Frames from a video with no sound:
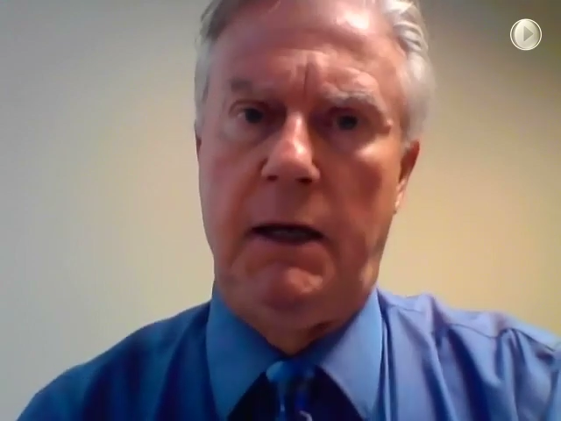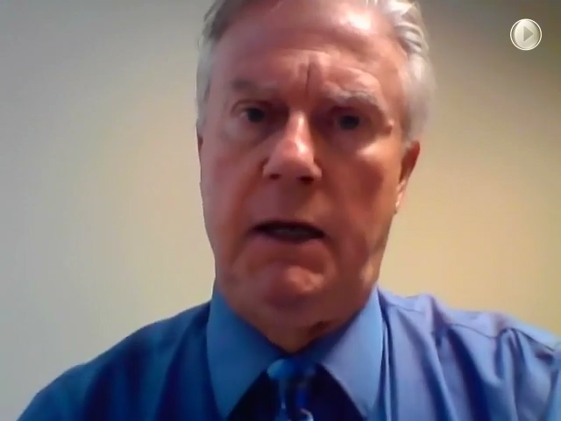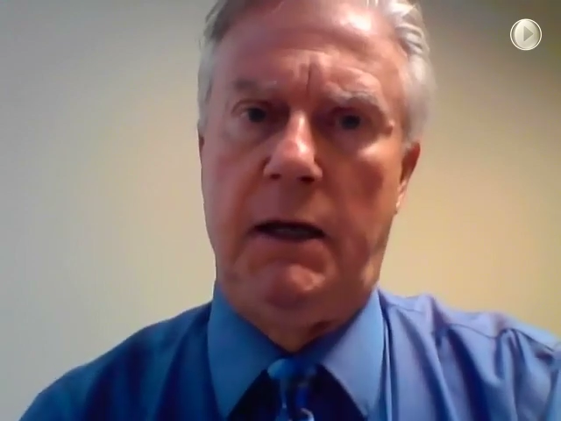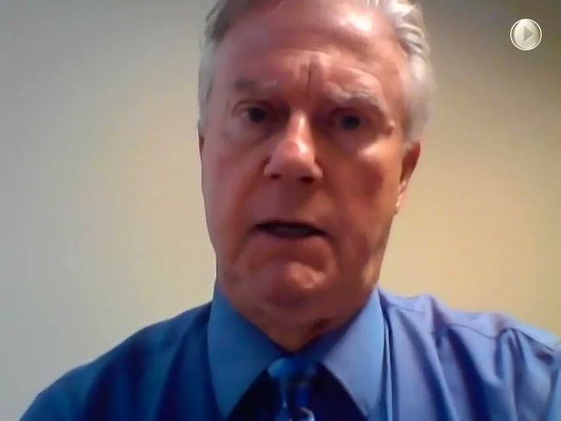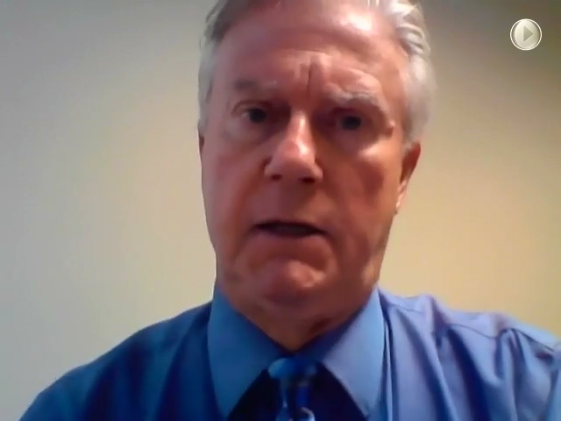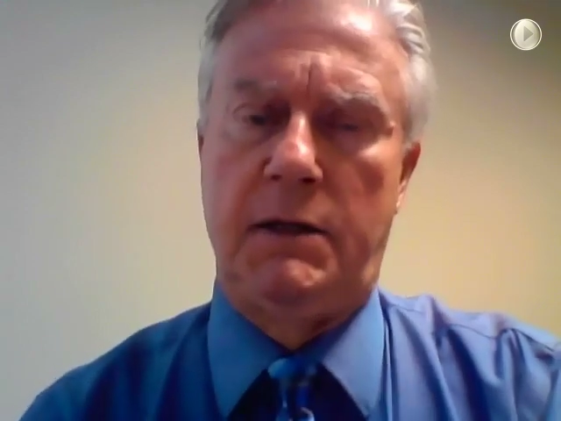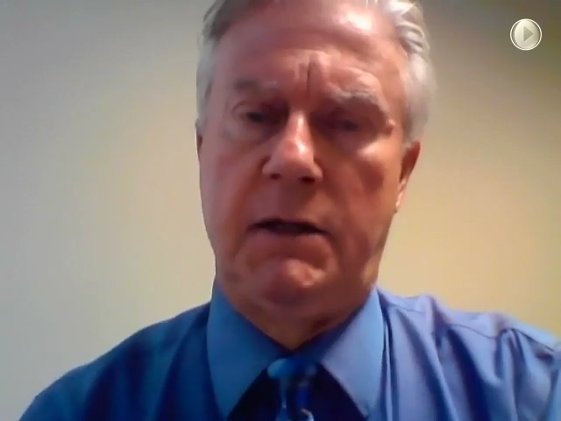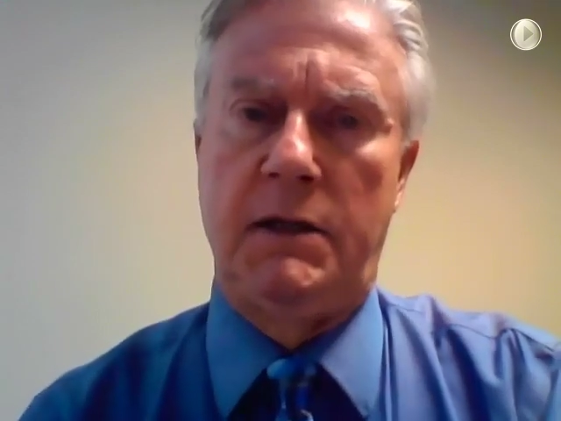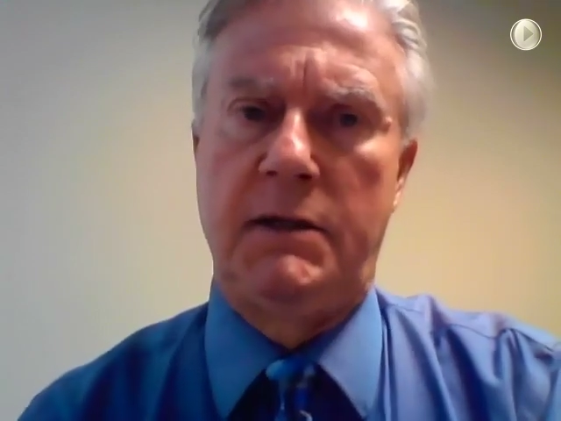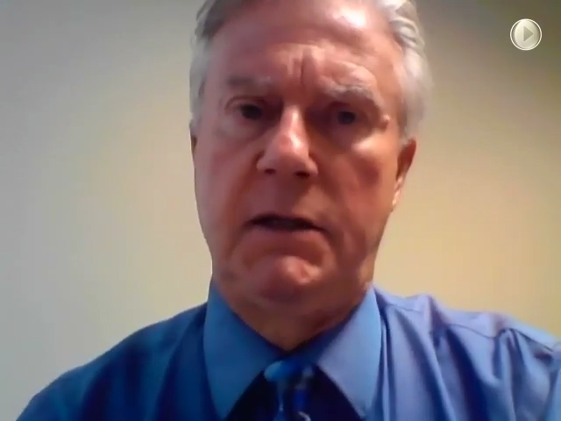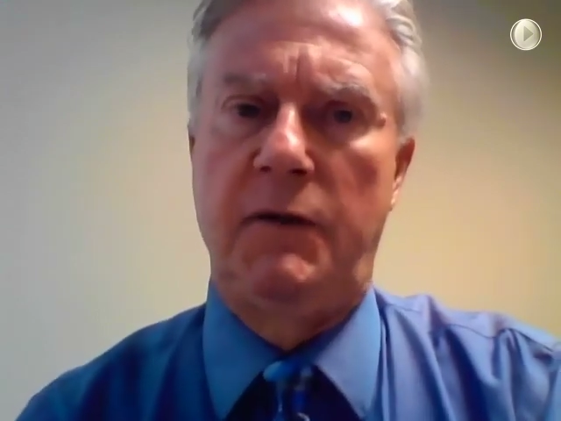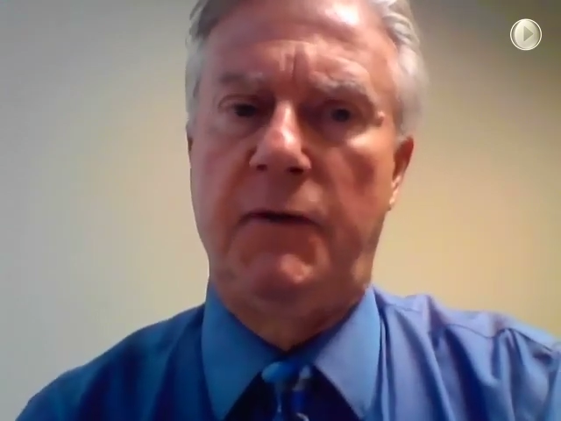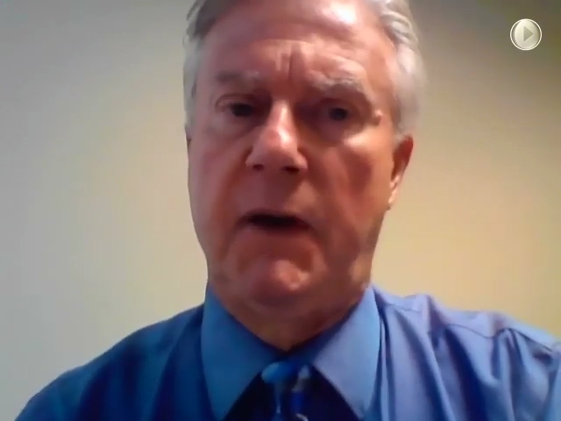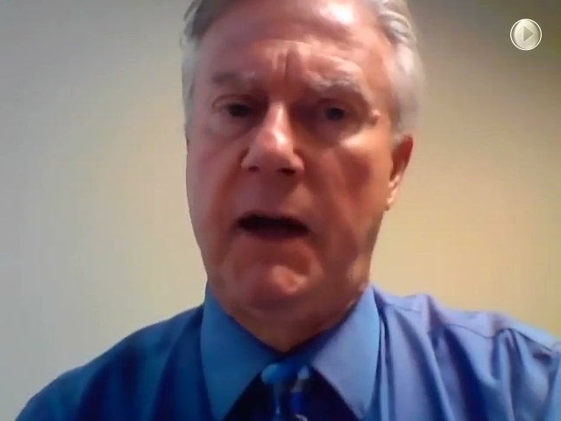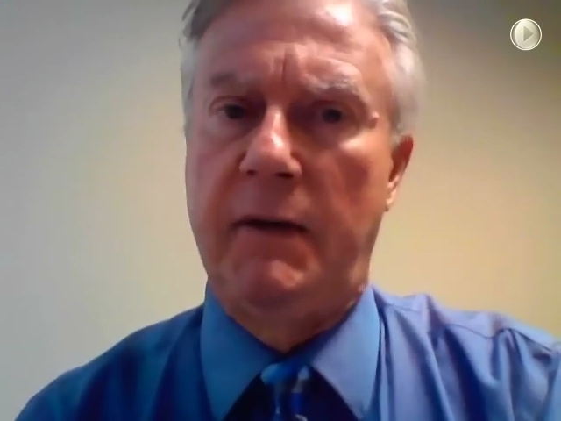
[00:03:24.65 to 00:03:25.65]
in the
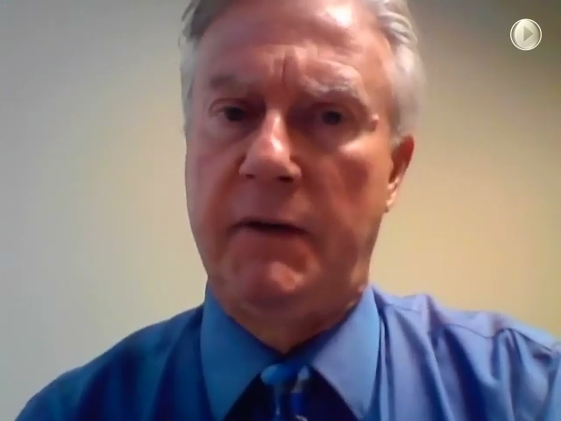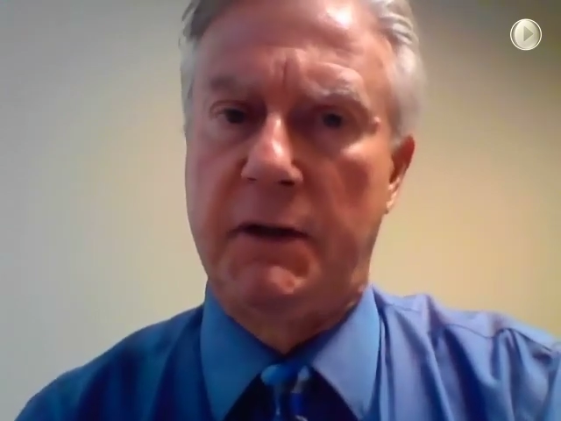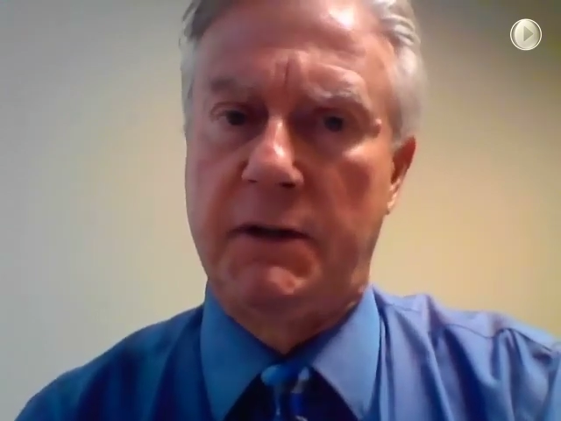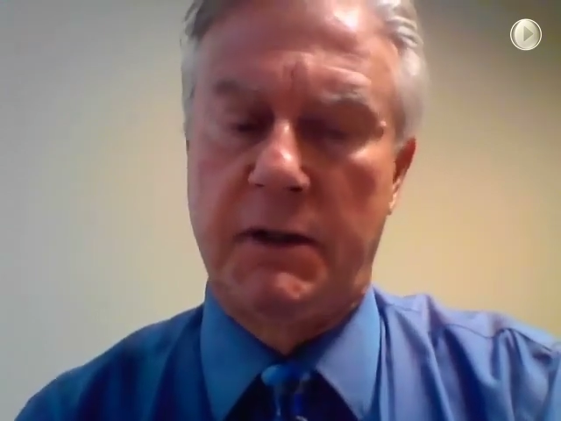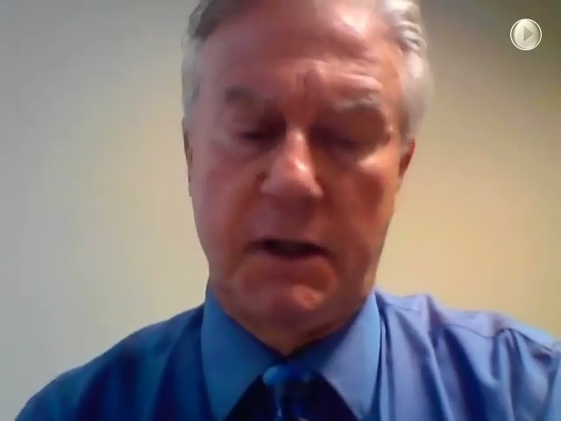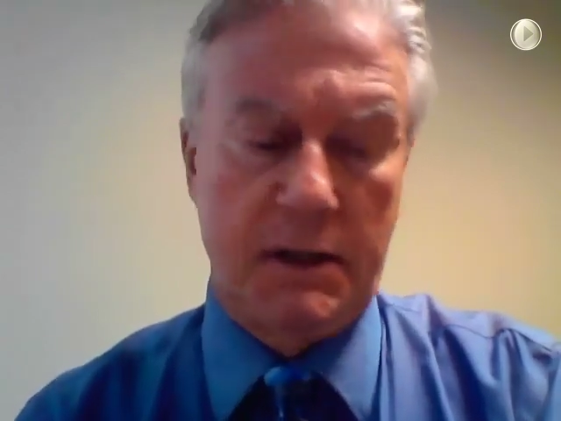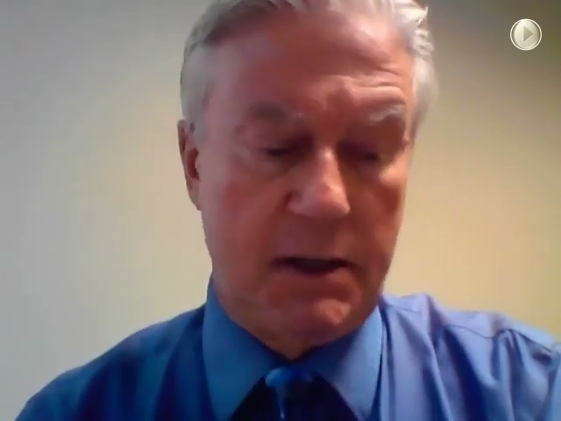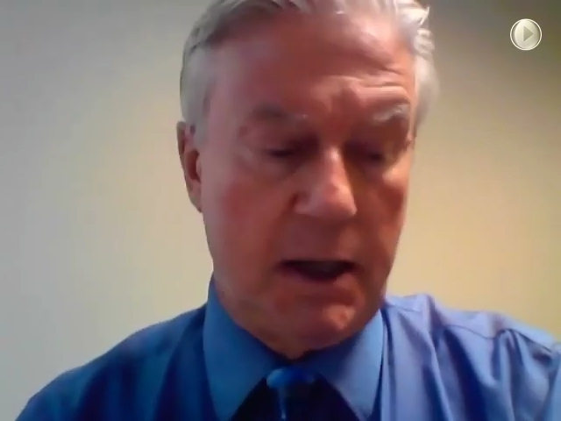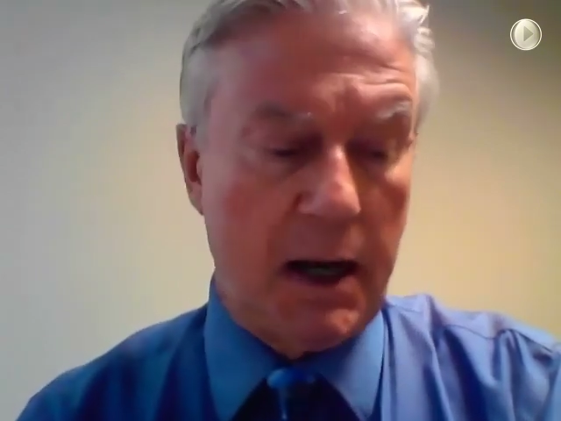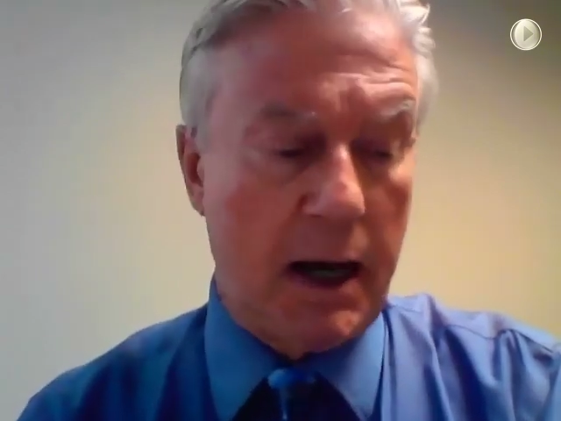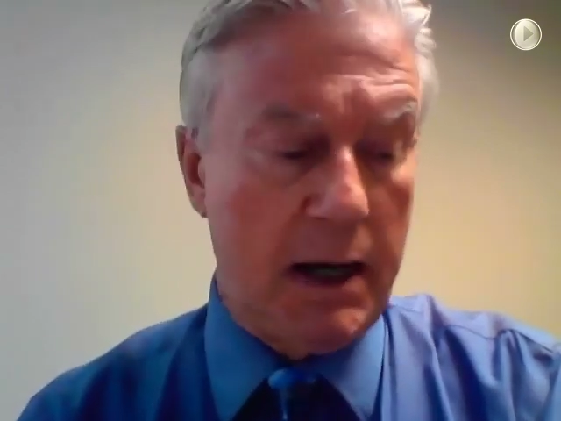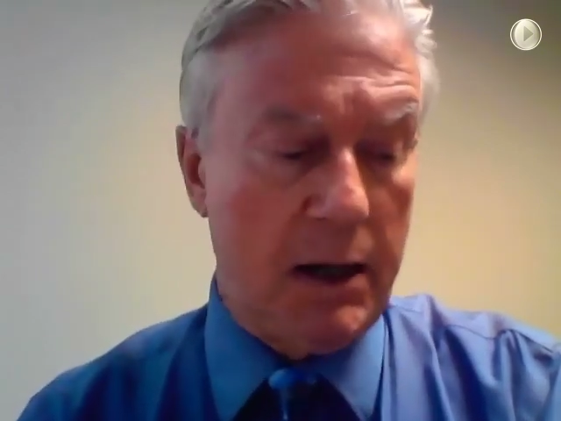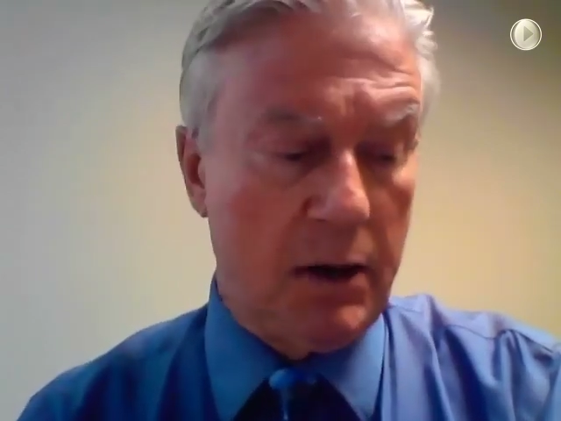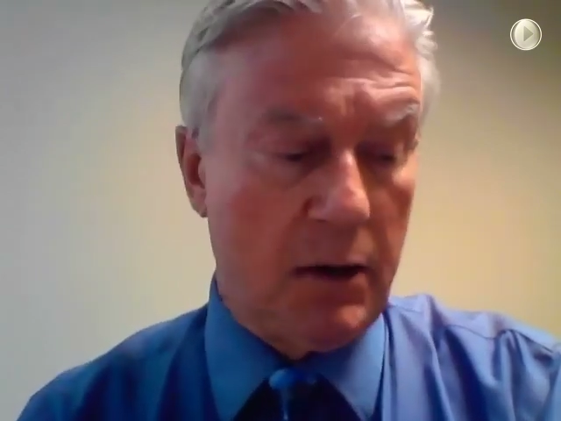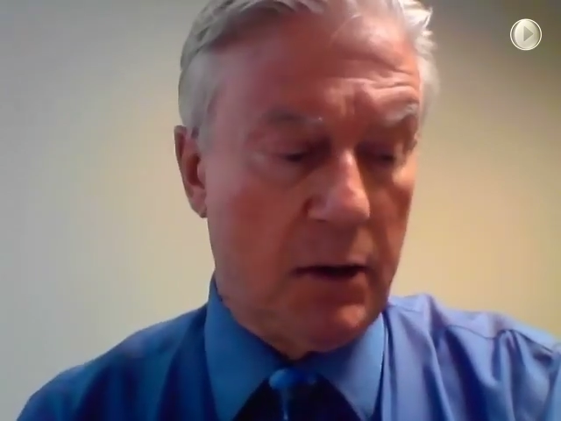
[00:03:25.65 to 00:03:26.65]
sixty-five to
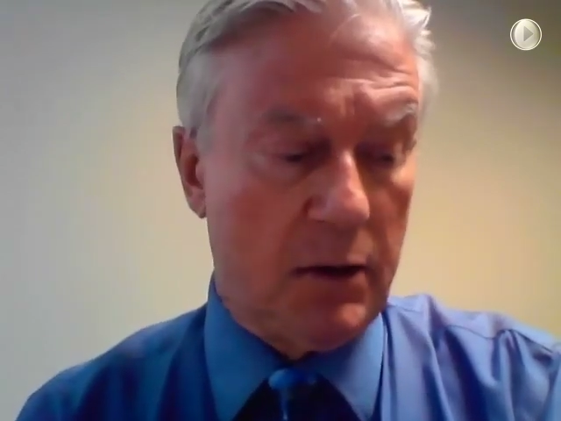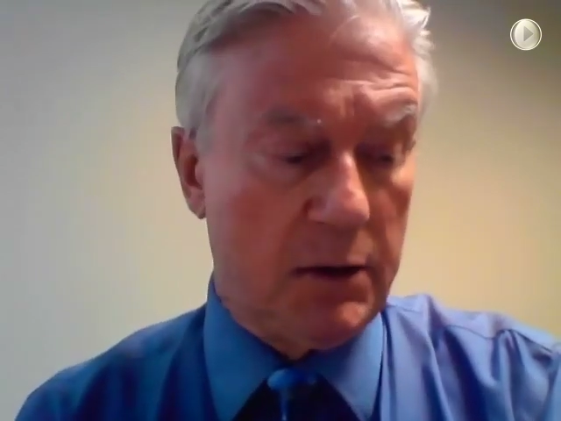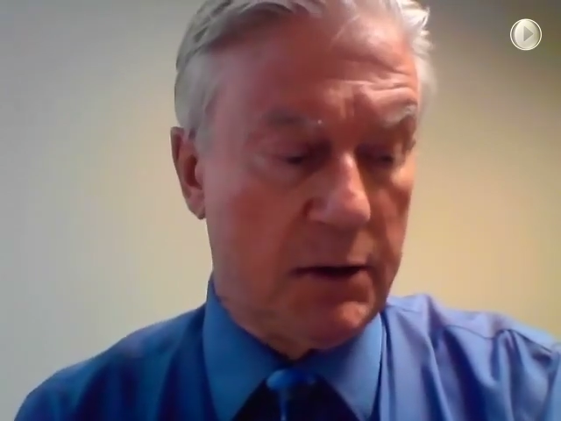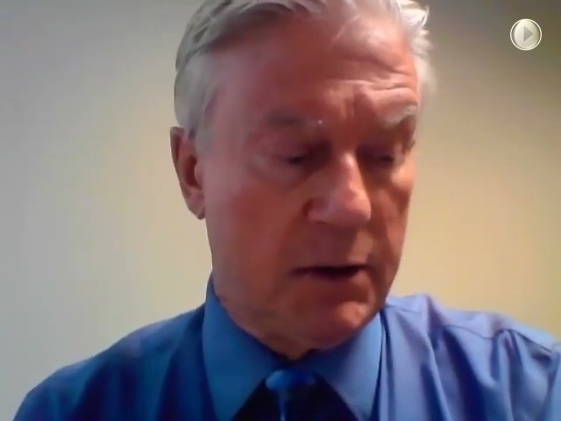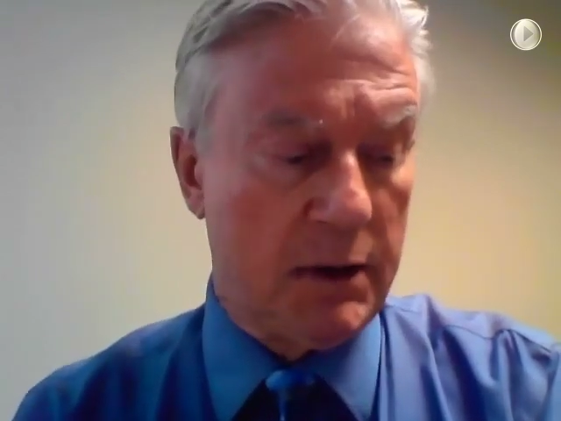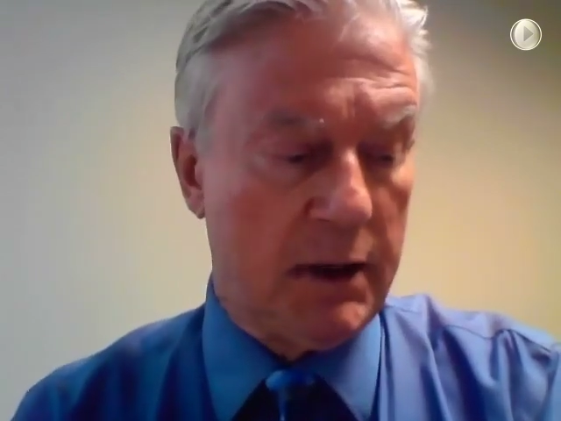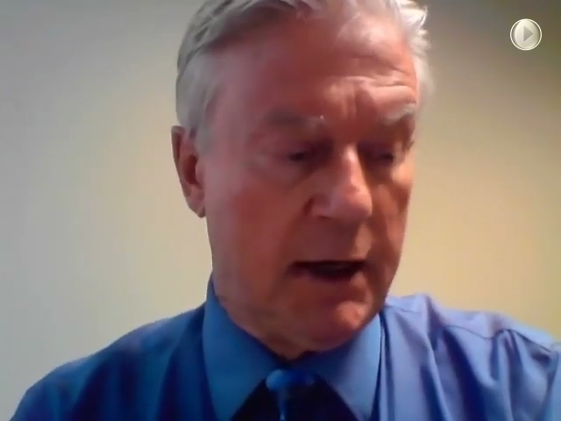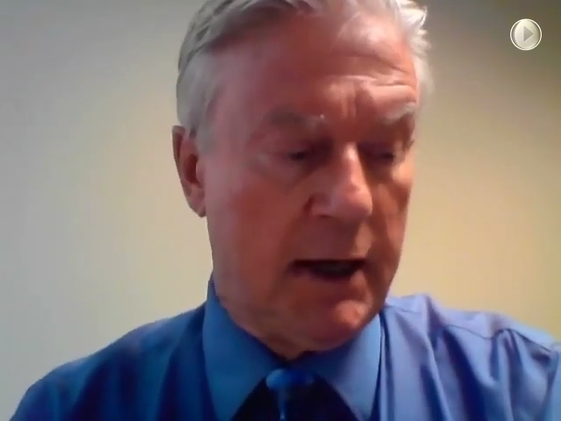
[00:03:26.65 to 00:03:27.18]
sixty-nine year olds.